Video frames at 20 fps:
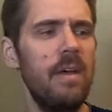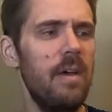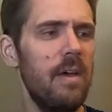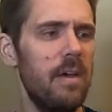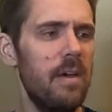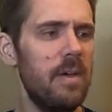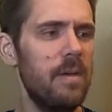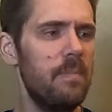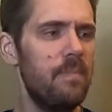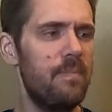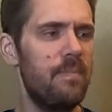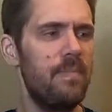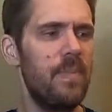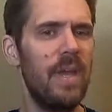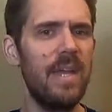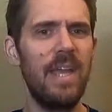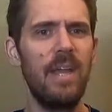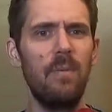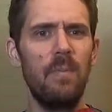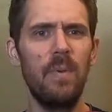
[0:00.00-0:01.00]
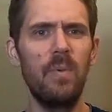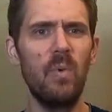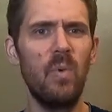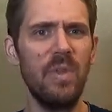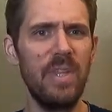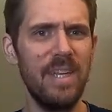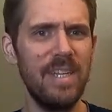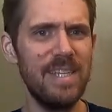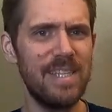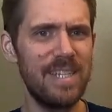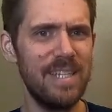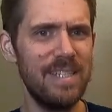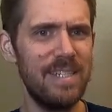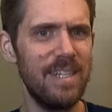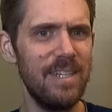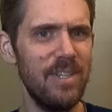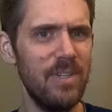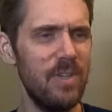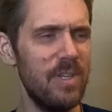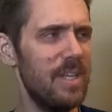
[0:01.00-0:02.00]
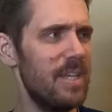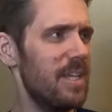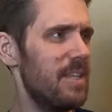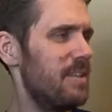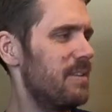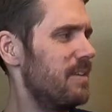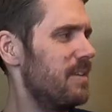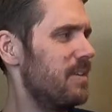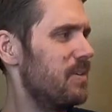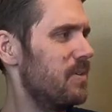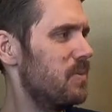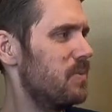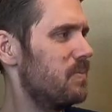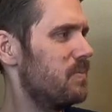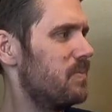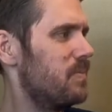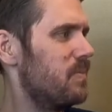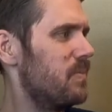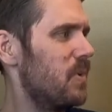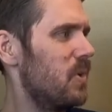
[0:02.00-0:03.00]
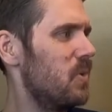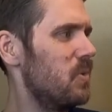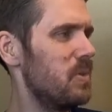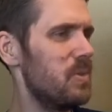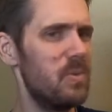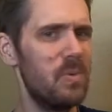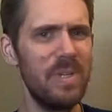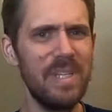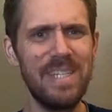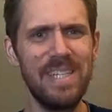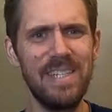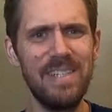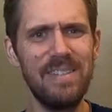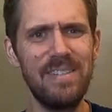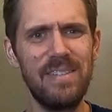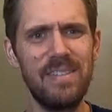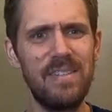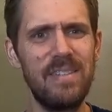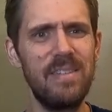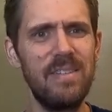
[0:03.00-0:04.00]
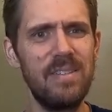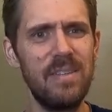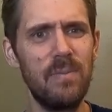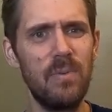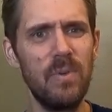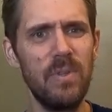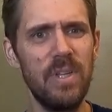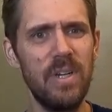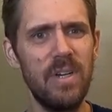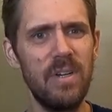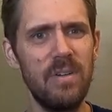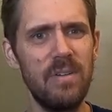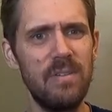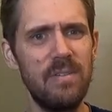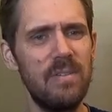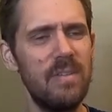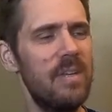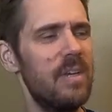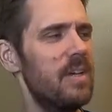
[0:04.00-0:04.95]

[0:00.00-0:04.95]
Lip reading: I can't remember when they discontinued it. Early 2010s, somewhere in there.